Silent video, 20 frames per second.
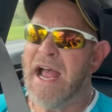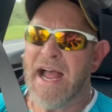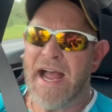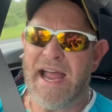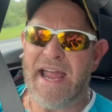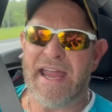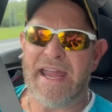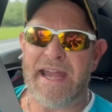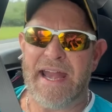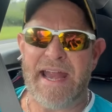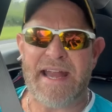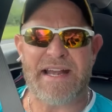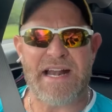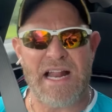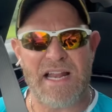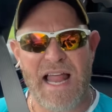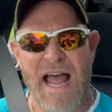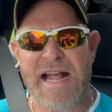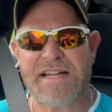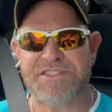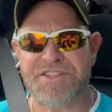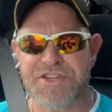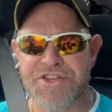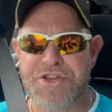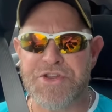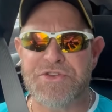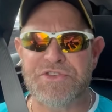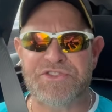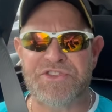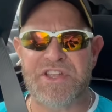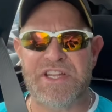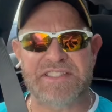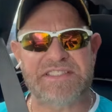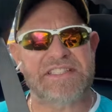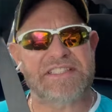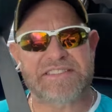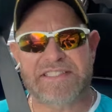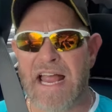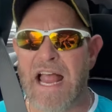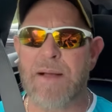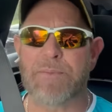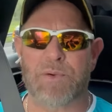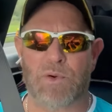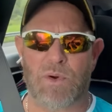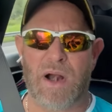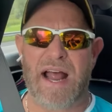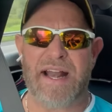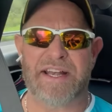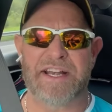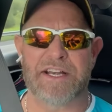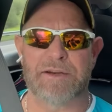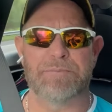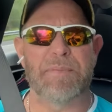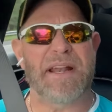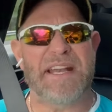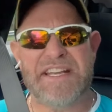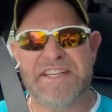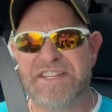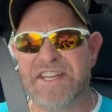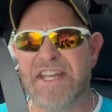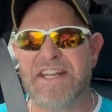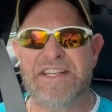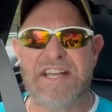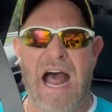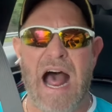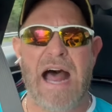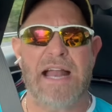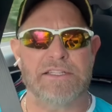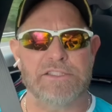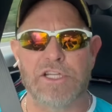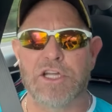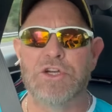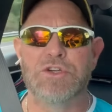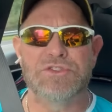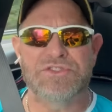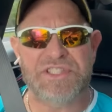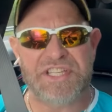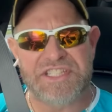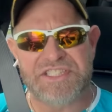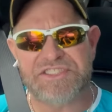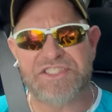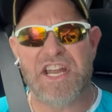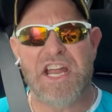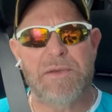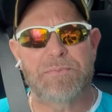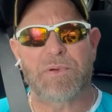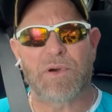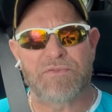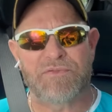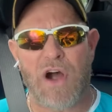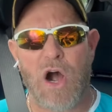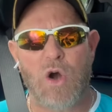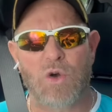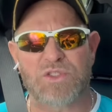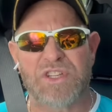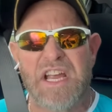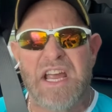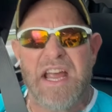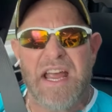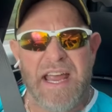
And I like to use this example right here. But he did not lose his temper, folks.